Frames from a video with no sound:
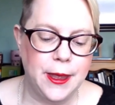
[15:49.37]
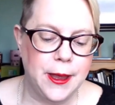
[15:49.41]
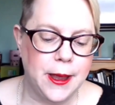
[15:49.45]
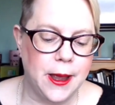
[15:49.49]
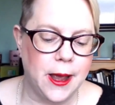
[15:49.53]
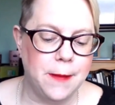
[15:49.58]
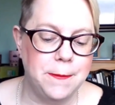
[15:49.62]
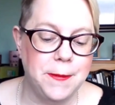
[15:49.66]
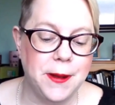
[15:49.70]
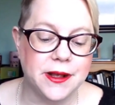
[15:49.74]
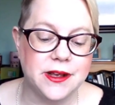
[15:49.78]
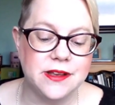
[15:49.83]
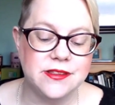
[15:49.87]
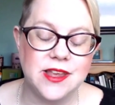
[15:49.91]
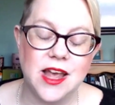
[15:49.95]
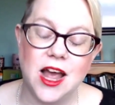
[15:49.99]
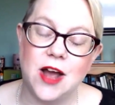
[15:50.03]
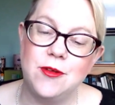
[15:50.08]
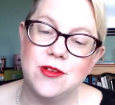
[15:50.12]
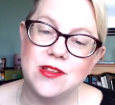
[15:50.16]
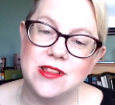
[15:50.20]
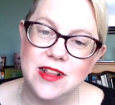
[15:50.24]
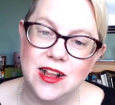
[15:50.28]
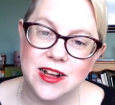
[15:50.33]
Like I said, I
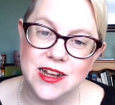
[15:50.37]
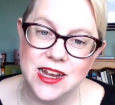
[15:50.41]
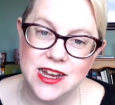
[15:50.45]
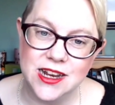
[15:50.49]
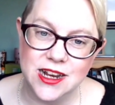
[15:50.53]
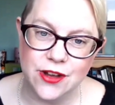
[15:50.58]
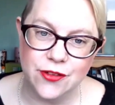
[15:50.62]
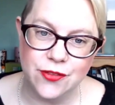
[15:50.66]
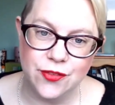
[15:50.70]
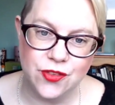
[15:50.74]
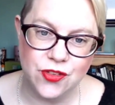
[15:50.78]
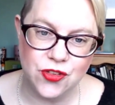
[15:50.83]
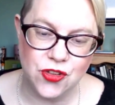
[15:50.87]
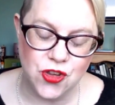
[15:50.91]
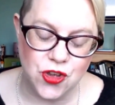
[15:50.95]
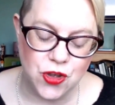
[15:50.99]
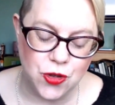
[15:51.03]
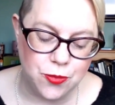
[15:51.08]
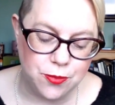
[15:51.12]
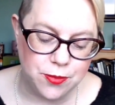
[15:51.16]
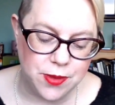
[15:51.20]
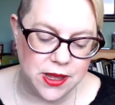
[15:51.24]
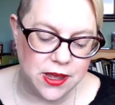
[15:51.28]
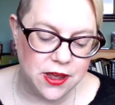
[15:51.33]
was lucky enough
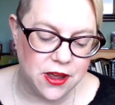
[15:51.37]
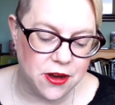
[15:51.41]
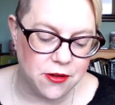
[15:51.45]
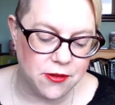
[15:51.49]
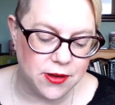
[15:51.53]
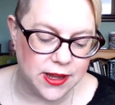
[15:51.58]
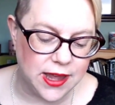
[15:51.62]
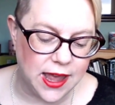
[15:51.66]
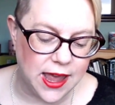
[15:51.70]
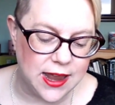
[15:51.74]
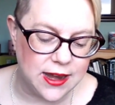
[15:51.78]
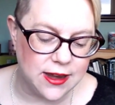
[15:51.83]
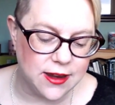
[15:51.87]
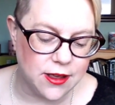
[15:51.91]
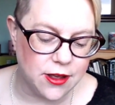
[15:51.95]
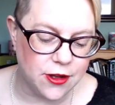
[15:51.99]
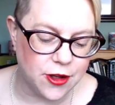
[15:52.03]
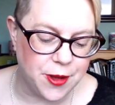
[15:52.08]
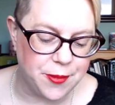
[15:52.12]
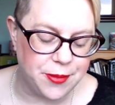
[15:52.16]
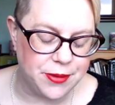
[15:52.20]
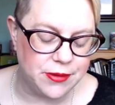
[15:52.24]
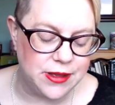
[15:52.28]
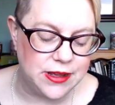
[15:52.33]
to meet her again a
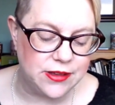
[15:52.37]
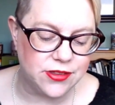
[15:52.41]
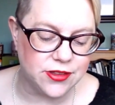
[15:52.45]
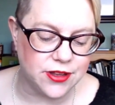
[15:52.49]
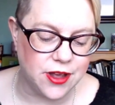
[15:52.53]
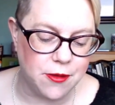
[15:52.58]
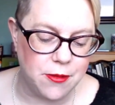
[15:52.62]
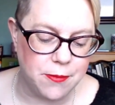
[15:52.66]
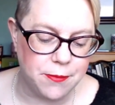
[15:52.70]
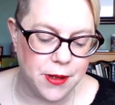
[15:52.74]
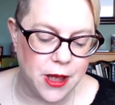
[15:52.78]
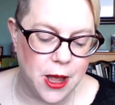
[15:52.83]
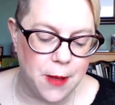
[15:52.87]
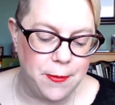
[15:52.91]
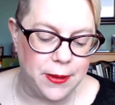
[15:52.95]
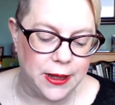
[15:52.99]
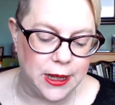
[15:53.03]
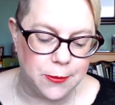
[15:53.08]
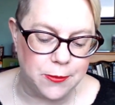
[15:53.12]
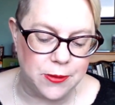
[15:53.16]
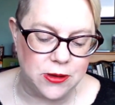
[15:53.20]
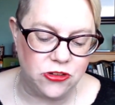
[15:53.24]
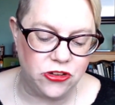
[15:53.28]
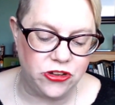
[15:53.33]
couple of weeks ago in
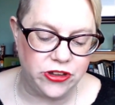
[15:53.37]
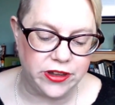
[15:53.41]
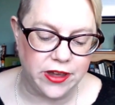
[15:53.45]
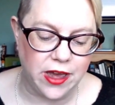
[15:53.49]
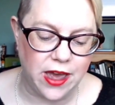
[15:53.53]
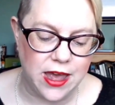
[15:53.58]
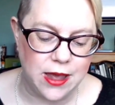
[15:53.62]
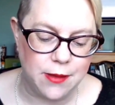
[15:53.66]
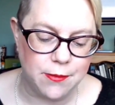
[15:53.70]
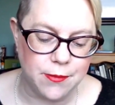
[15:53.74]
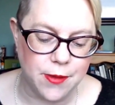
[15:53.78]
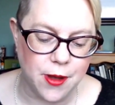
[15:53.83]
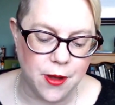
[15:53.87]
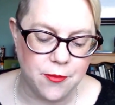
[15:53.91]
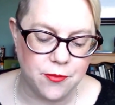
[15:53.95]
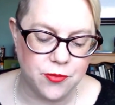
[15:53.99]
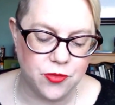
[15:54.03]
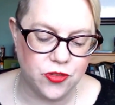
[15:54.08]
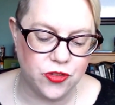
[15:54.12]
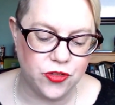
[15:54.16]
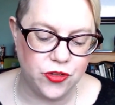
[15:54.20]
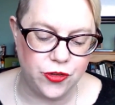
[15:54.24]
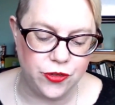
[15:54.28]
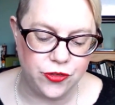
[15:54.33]
Birmingham when she came up
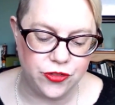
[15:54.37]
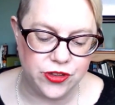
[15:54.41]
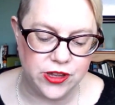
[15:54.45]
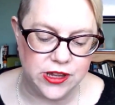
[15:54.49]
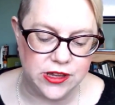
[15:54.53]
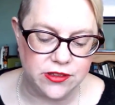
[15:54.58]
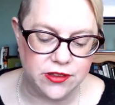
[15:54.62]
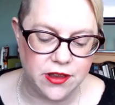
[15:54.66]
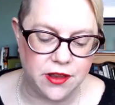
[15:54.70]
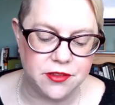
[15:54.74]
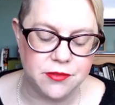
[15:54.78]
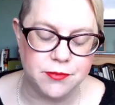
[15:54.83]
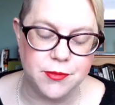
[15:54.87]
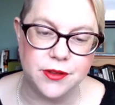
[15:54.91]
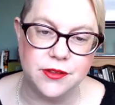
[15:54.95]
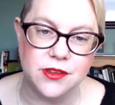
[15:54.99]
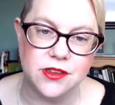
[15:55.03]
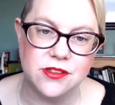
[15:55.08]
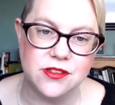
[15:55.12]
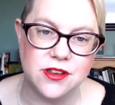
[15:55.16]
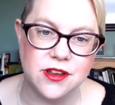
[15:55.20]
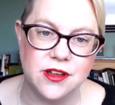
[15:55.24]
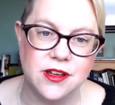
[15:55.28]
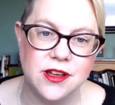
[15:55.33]
to see Tess
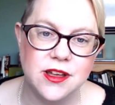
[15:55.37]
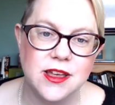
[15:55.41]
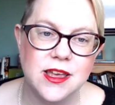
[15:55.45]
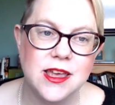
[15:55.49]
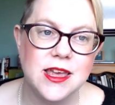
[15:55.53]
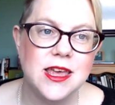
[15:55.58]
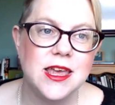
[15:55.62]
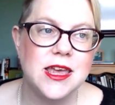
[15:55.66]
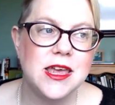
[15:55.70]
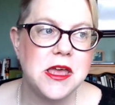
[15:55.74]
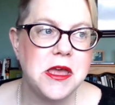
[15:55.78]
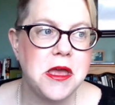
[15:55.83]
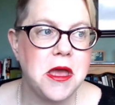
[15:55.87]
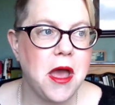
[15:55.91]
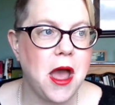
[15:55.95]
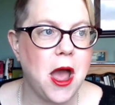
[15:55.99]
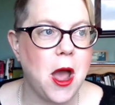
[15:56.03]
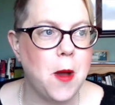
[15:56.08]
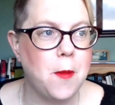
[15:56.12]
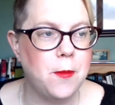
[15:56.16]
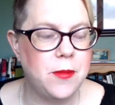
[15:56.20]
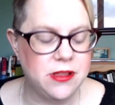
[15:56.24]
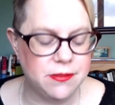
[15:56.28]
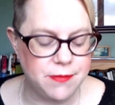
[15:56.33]
Munster.
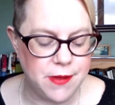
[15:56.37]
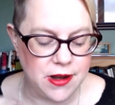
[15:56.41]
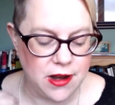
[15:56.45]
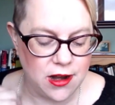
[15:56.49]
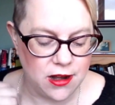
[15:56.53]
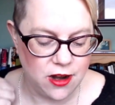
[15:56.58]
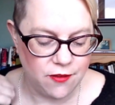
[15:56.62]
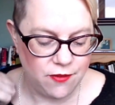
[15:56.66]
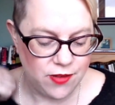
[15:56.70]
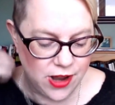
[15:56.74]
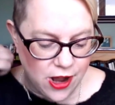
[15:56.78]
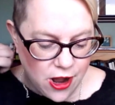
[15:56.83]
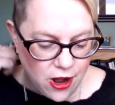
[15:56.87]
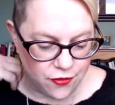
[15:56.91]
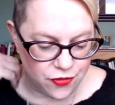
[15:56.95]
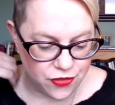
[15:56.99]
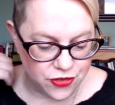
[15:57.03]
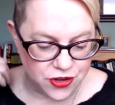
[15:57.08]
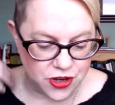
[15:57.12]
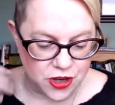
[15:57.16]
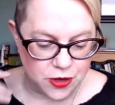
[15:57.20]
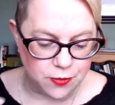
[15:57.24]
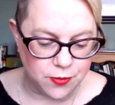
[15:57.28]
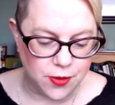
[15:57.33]
We spent a lovely
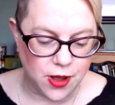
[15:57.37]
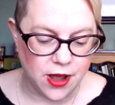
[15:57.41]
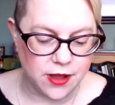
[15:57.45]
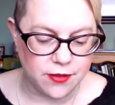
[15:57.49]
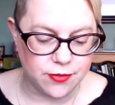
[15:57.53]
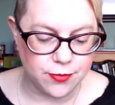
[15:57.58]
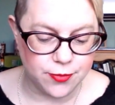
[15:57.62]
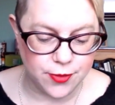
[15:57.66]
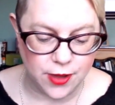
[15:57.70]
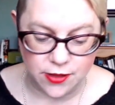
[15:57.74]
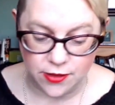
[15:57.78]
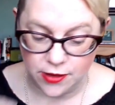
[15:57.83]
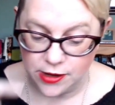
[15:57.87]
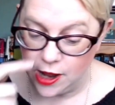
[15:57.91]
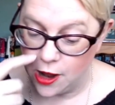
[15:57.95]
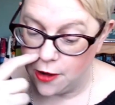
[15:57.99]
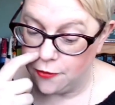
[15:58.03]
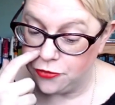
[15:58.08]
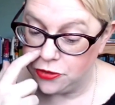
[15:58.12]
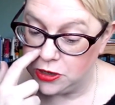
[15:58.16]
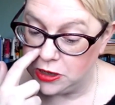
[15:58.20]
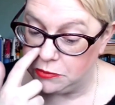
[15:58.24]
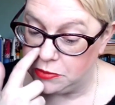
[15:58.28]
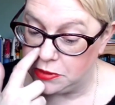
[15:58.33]
afternoon. I spent the
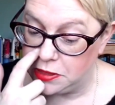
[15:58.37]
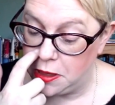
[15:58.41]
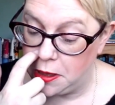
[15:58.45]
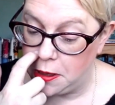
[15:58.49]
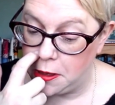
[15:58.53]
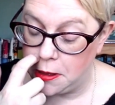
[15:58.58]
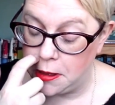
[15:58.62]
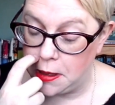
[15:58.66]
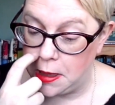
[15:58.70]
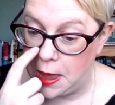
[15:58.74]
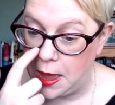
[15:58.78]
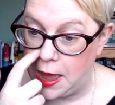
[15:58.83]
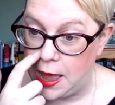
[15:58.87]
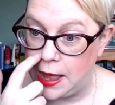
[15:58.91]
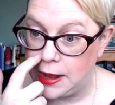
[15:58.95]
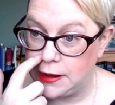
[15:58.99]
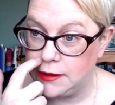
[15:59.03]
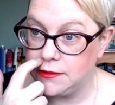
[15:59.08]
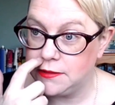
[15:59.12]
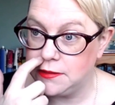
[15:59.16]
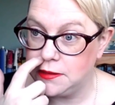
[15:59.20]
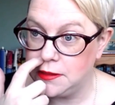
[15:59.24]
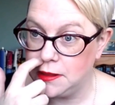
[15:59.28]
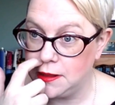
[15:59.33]
afternoon with her
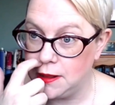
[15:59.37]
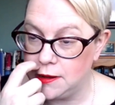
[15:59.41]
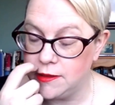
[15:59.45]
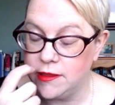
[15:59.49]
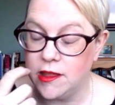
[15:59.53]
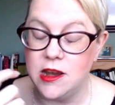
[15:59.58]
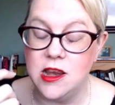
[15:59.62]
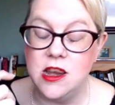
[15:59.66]
and the